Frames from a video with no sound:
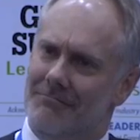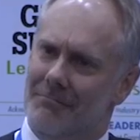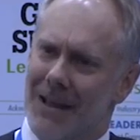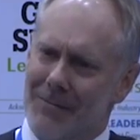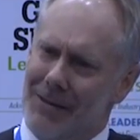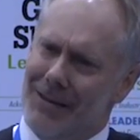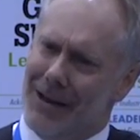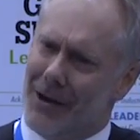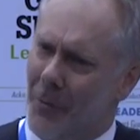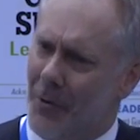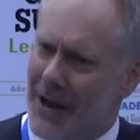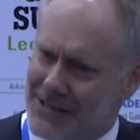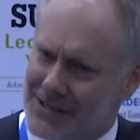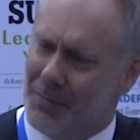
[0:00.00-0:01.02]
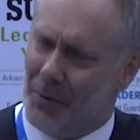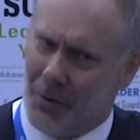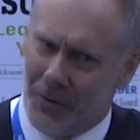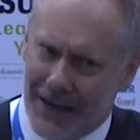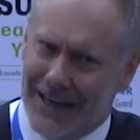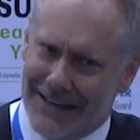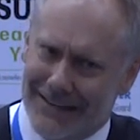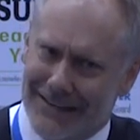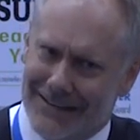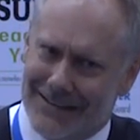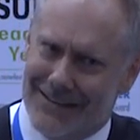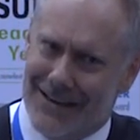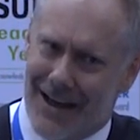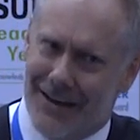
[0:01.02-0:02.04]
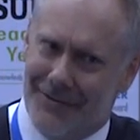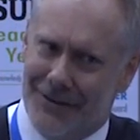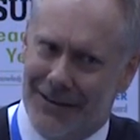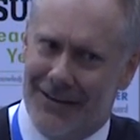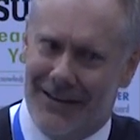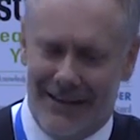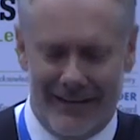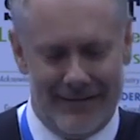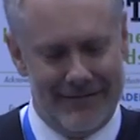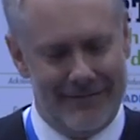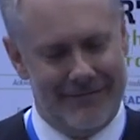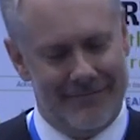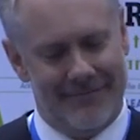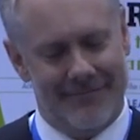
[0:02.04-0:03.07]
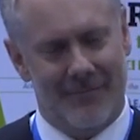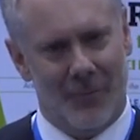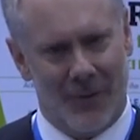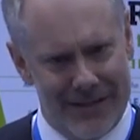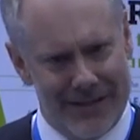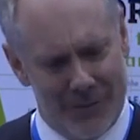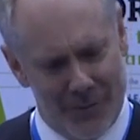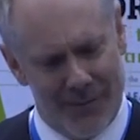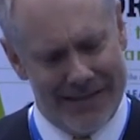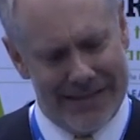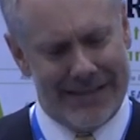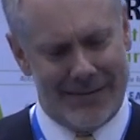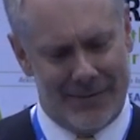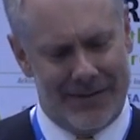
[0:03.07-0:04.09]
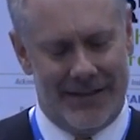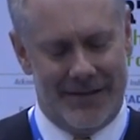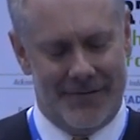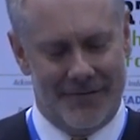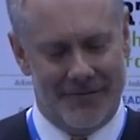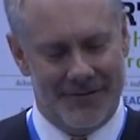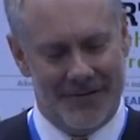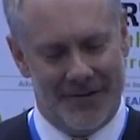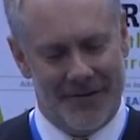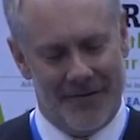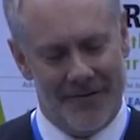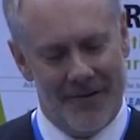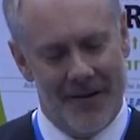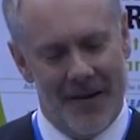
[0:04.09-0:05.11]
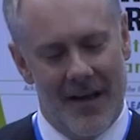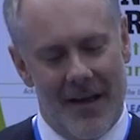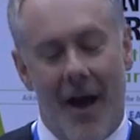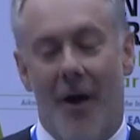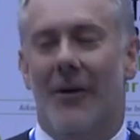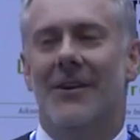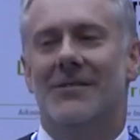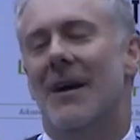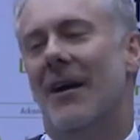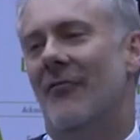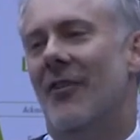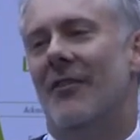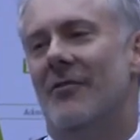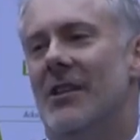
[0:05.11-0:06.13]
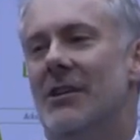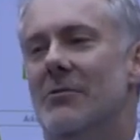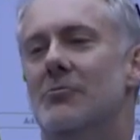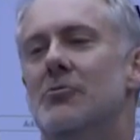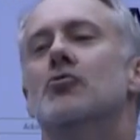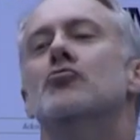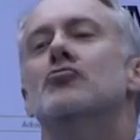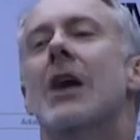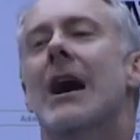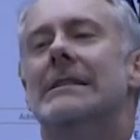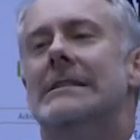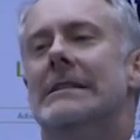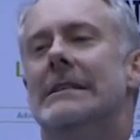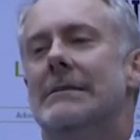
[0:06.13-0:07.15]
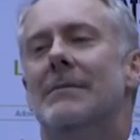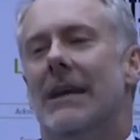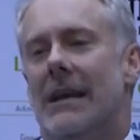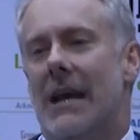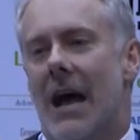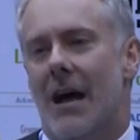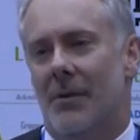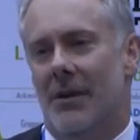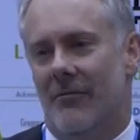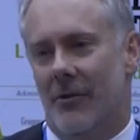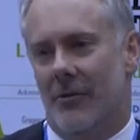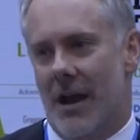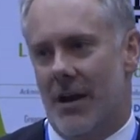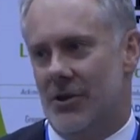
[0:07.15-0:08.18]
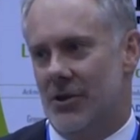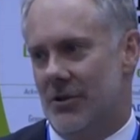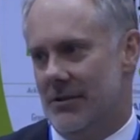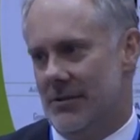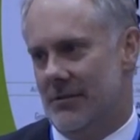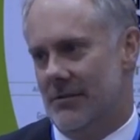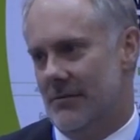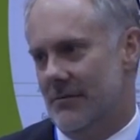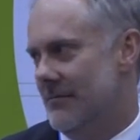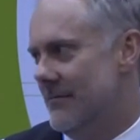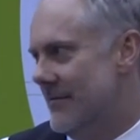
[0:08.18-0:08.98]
maybe the airport has a point to not really want to do business with you. So, here's my favorite thing. Do not send me a copy of the grant assurances.